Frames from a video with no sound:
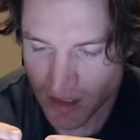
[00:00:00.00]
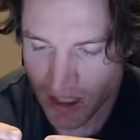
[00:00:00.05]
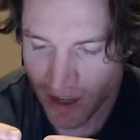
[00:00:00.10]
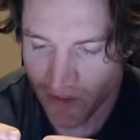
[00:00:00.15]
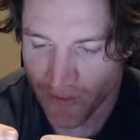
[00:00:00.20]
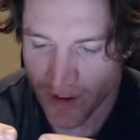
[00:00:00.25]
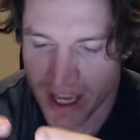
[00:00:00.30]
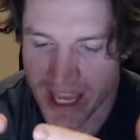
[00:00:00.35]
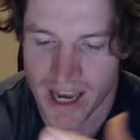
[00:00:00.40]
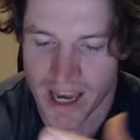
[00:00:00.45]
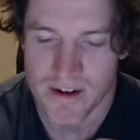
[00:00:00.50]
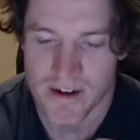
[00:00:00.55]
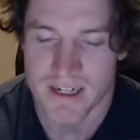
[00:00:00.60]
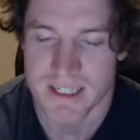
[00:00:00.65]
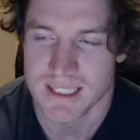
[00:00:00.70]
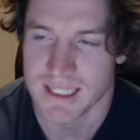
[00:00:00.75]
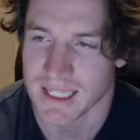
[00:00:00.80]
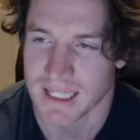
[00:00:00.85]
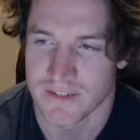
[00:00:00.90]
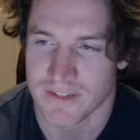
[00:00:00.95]

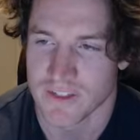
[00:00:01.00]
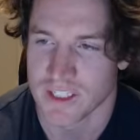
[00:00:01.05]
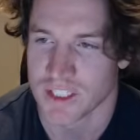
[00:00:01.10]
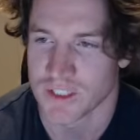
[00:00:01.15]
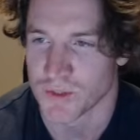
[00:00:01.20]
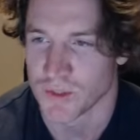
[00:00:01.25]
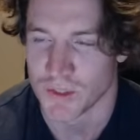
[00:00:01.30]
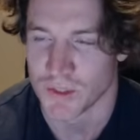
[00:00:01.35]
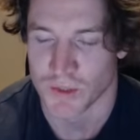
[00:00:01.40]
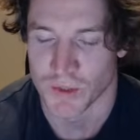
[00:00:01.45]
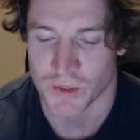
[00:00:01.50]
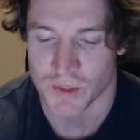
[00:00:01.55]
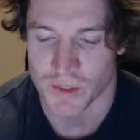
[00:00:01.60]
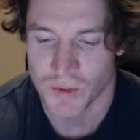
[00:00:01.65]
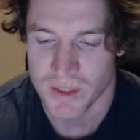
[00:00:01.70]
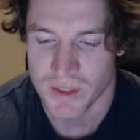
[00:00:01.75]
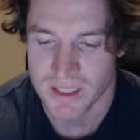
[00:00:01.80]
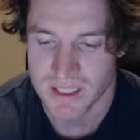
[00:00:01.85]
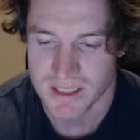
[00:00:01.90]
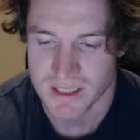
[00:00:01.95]
vicariously living through your
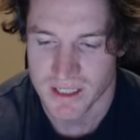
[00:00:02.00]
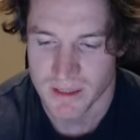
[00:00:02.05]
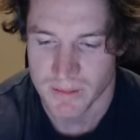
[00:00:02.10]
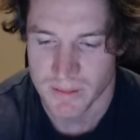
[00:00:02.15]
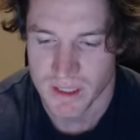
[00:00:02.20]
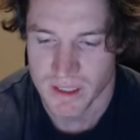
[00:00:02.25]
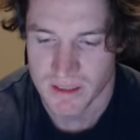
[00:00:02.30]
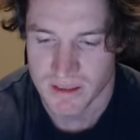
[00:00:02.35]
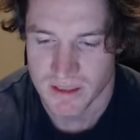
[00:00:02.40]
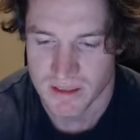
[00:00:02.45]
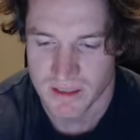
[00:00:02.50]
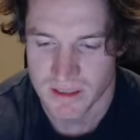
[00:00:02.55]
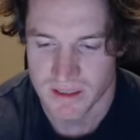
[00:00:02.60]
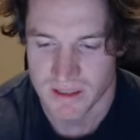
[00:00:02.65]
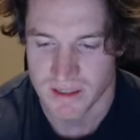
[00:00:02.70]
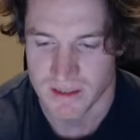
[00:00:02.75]
choices here because it's just